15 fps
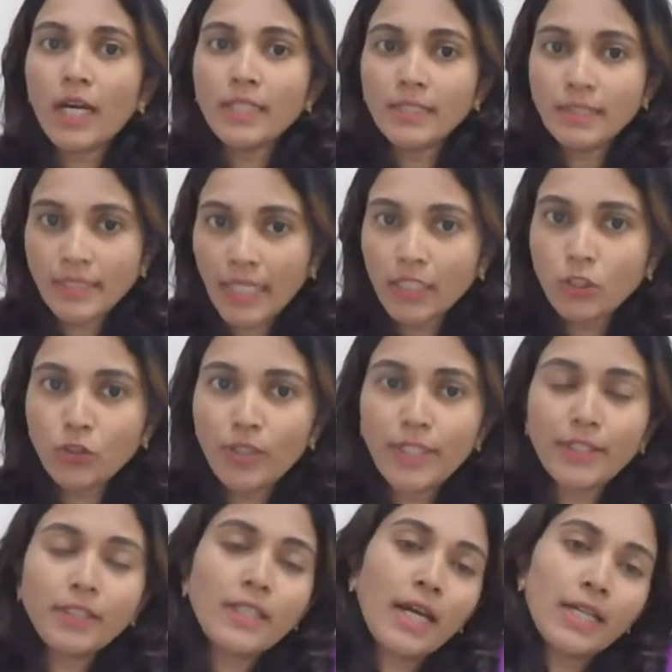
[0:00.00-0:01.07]

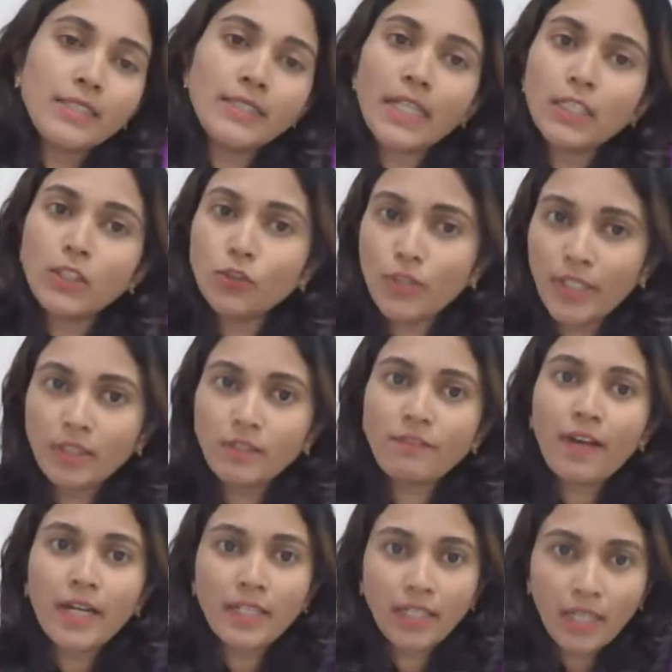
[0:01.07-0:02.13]
unsaturated
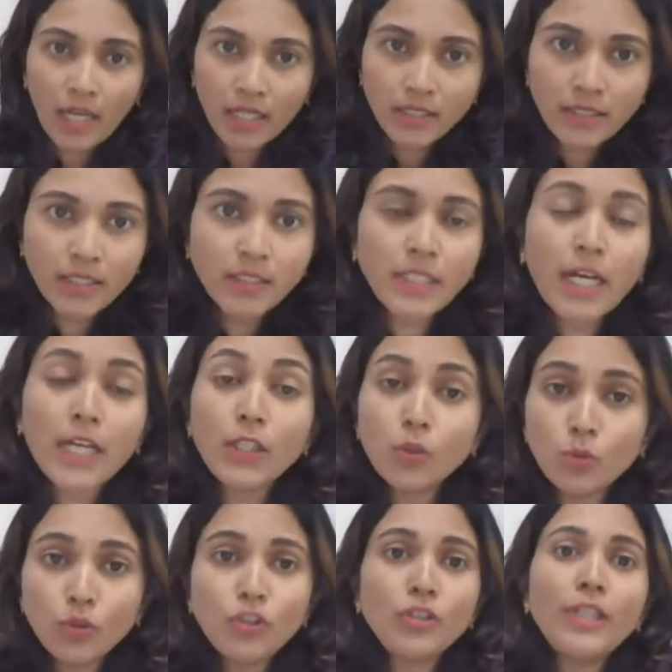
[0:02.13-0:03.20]
fatty acids are
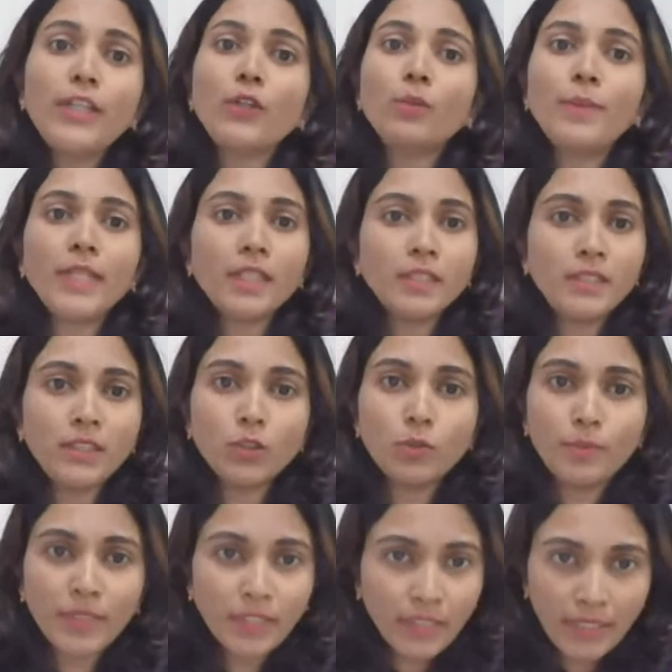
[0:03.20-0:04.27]
usually to be
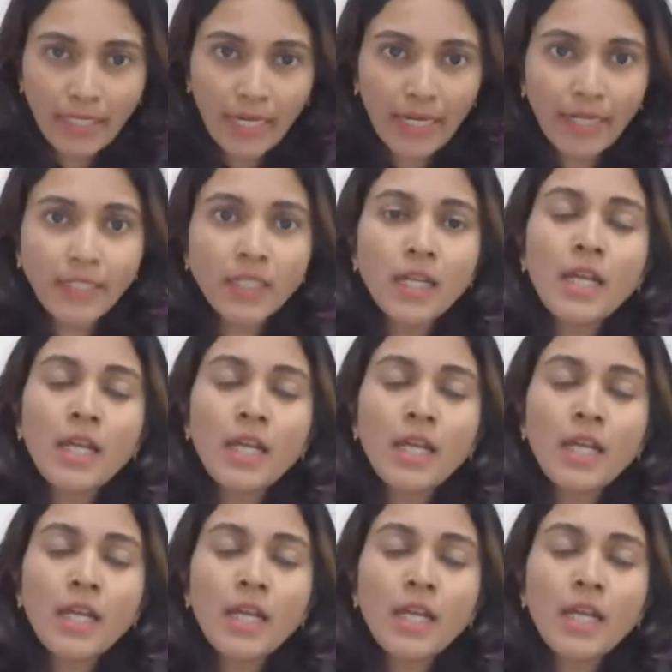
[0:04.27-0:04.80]
consumed in the diet.